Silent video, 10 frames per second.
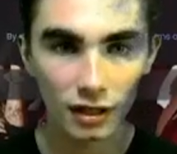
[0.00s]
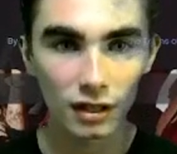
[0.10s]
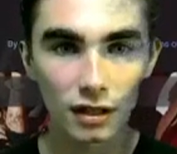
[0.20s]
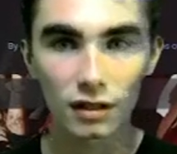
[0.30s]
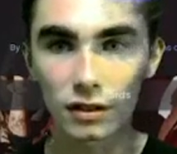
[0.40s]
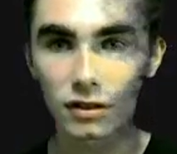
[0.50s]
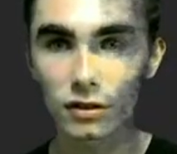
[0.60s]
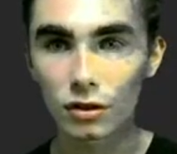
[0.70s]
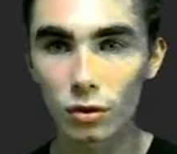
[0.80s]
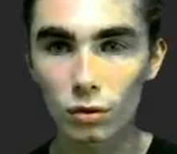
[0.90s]
there's this
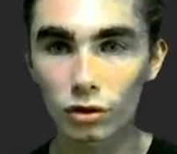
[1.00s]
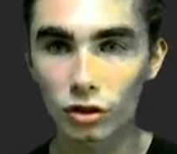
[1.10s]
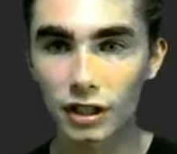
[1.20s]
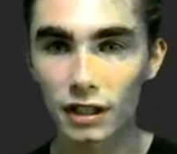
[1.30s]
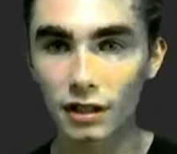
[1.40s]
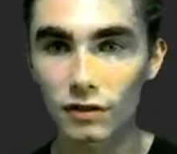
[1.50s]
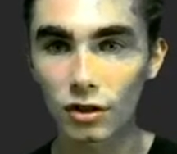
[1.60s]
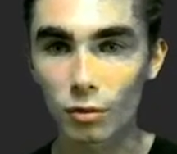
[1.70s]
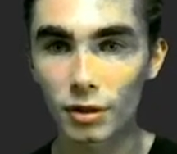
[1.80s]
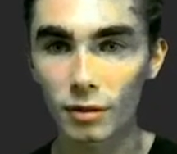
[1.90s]
cool trick. If you
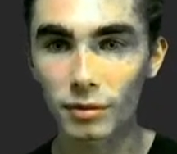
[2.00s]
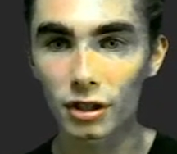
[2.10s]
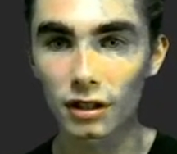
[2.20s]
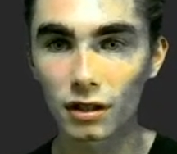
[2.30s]
open up your